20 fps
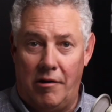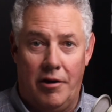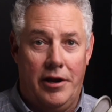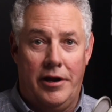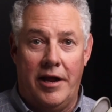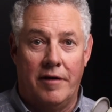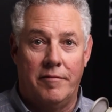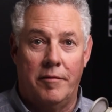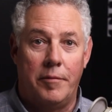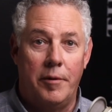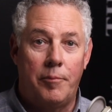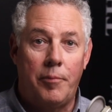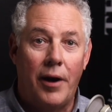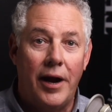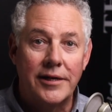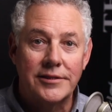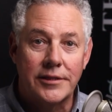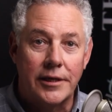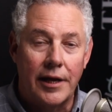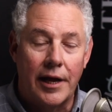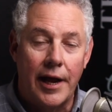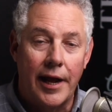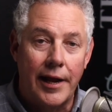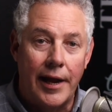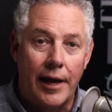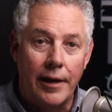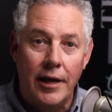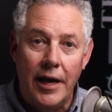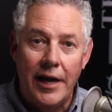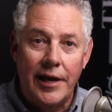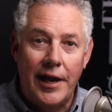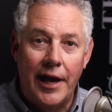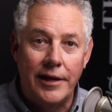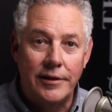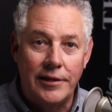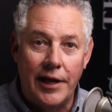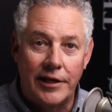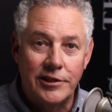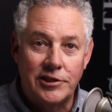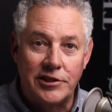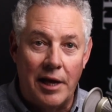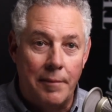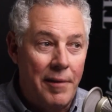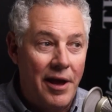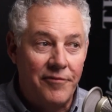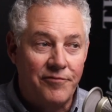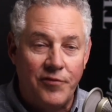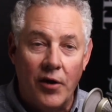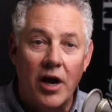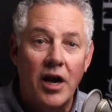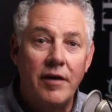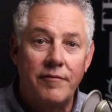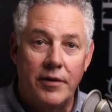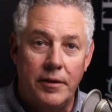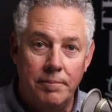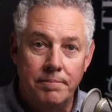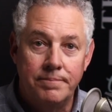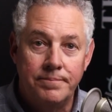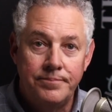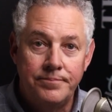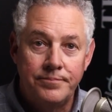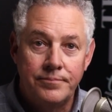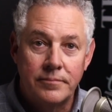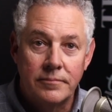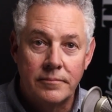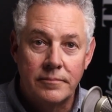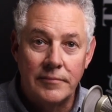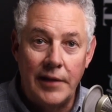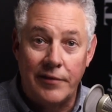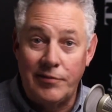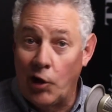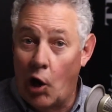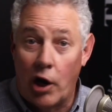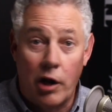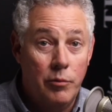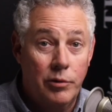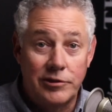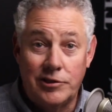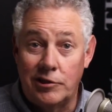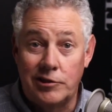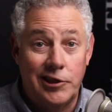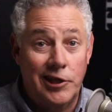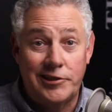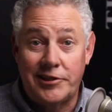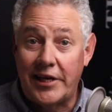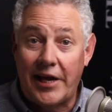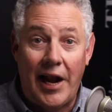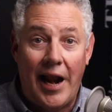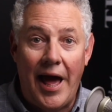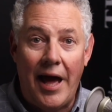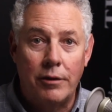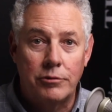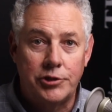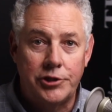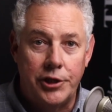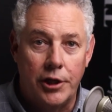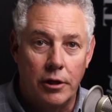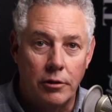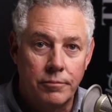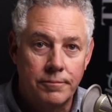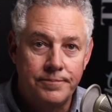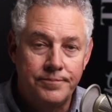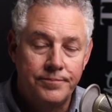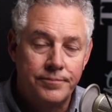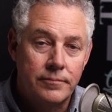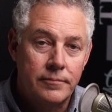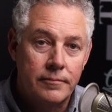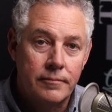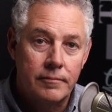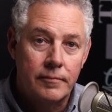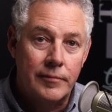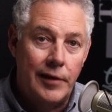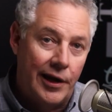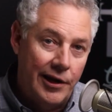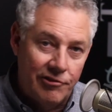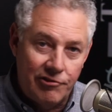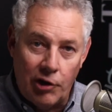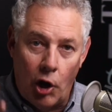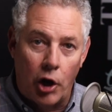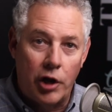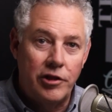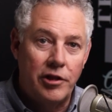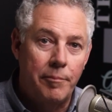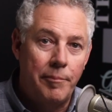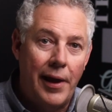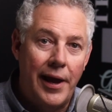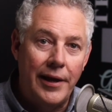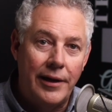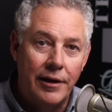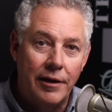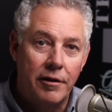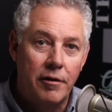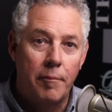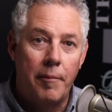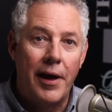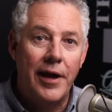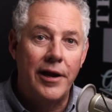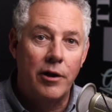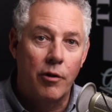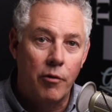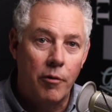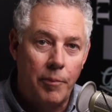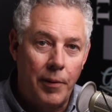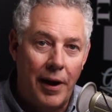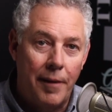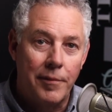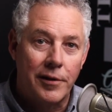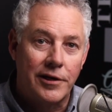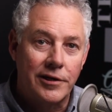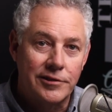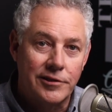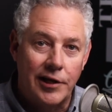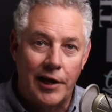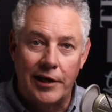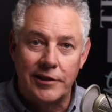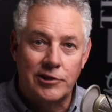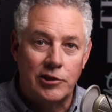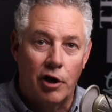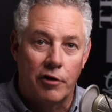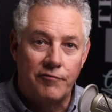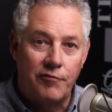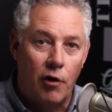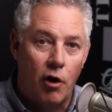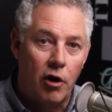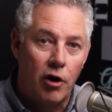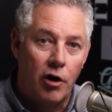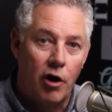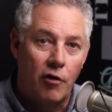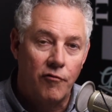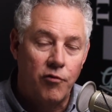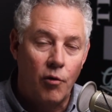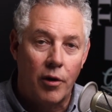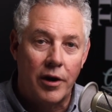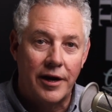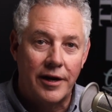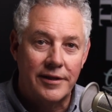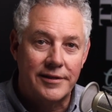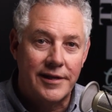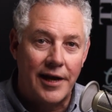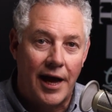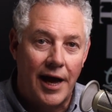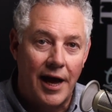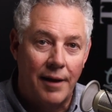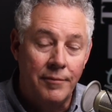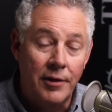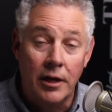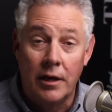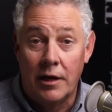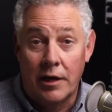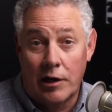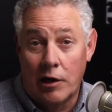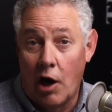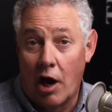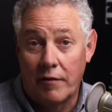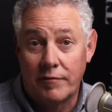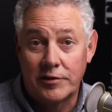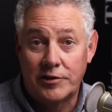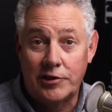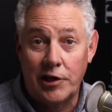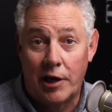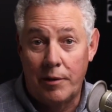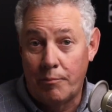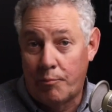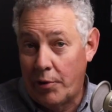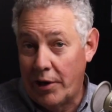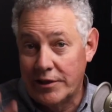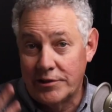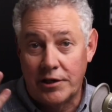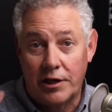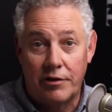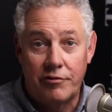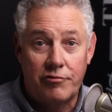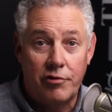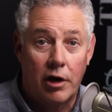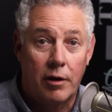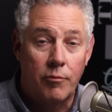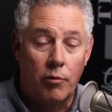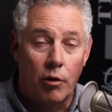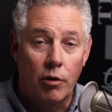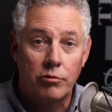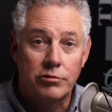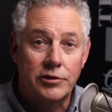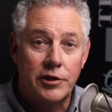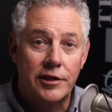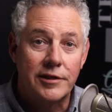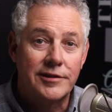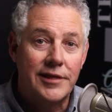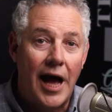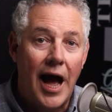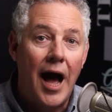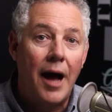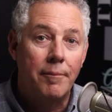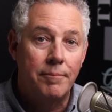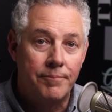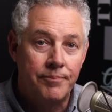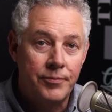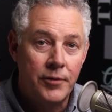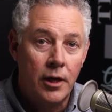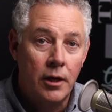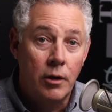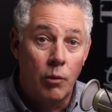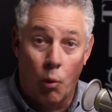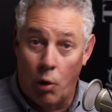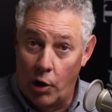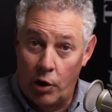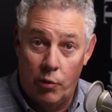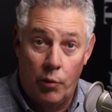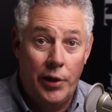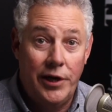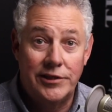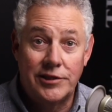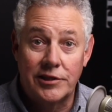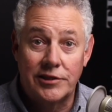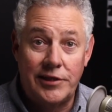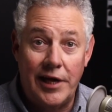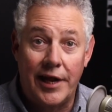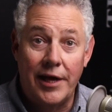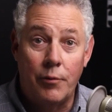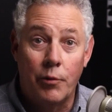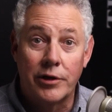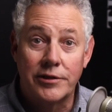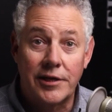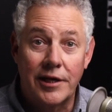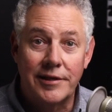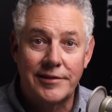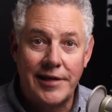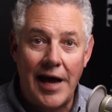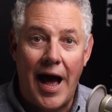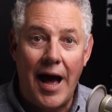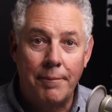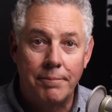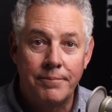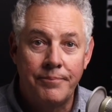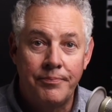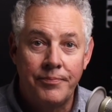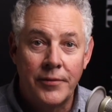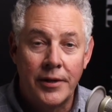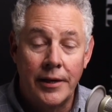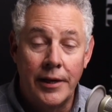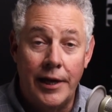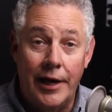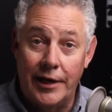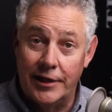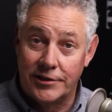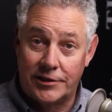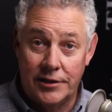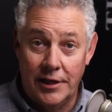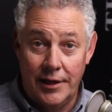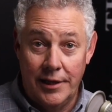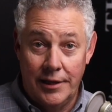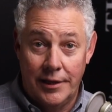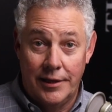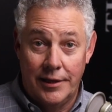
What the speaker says: "Oh, he'll never be president." And they made fun of him. They thought it was just a clown show. Then he started debating the Republicans, and they started falling off one at a time. And all of a sudden, President Trump rose to the top. One of the reasons that he went to the top is